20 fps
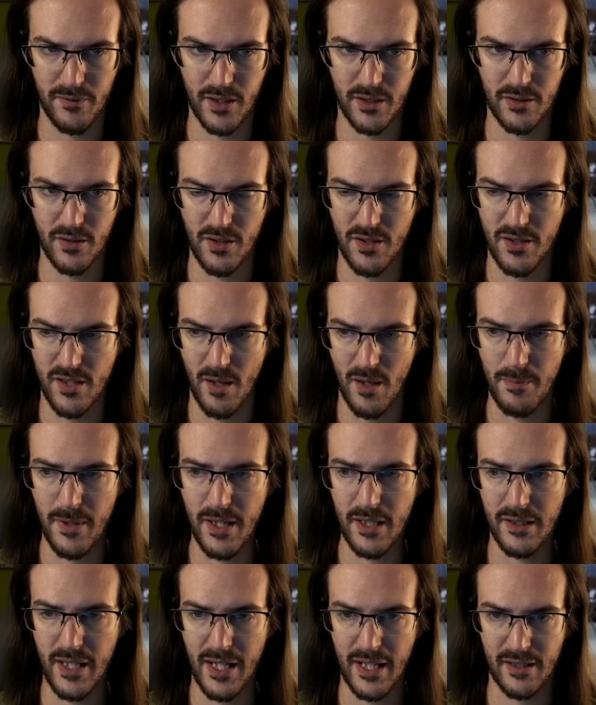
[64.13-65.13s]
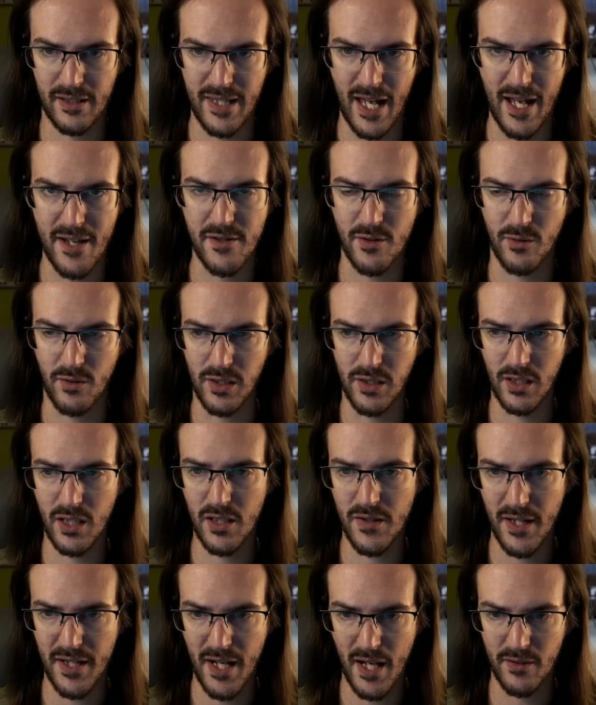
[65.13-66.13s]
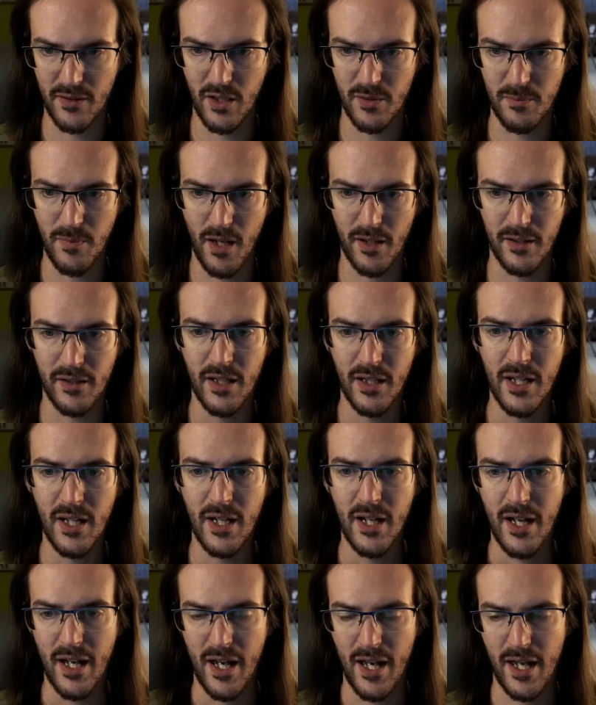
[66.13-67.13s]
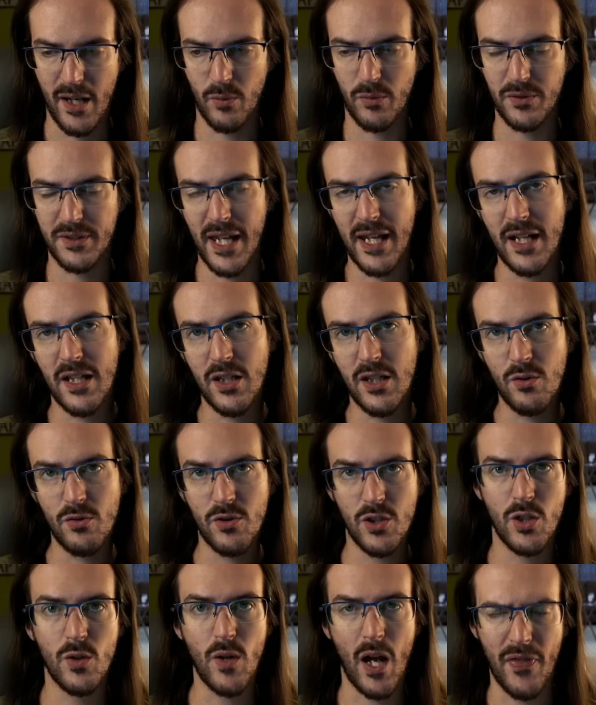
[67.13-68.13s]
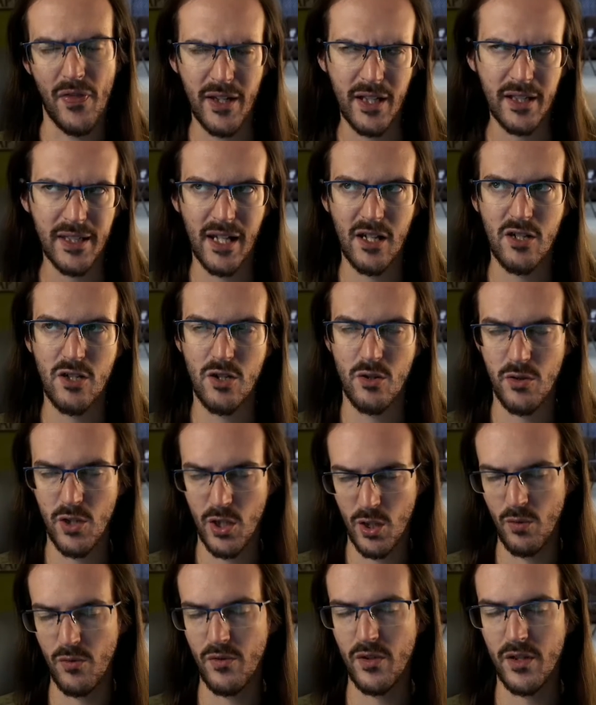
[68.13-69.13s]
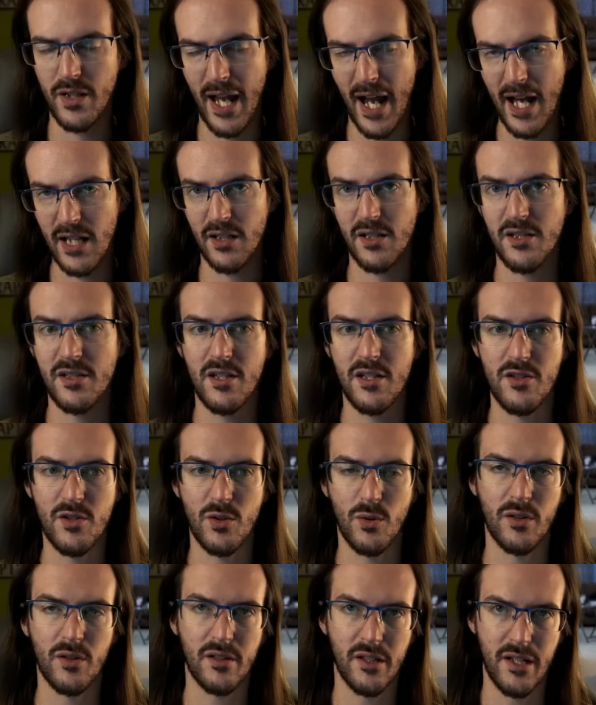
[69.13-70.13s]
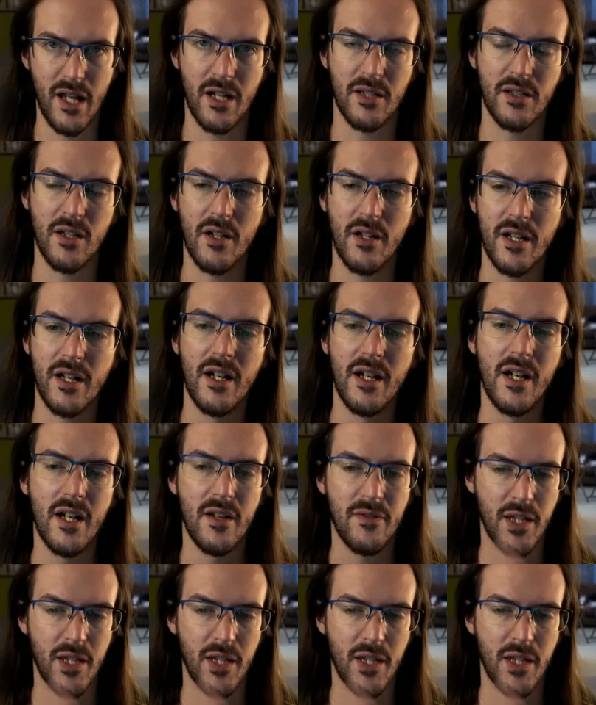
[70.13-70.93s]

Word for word: that looks a bit like that. So click on that download button and it will take you to, I think it takes you to the Galaxy Store to download it.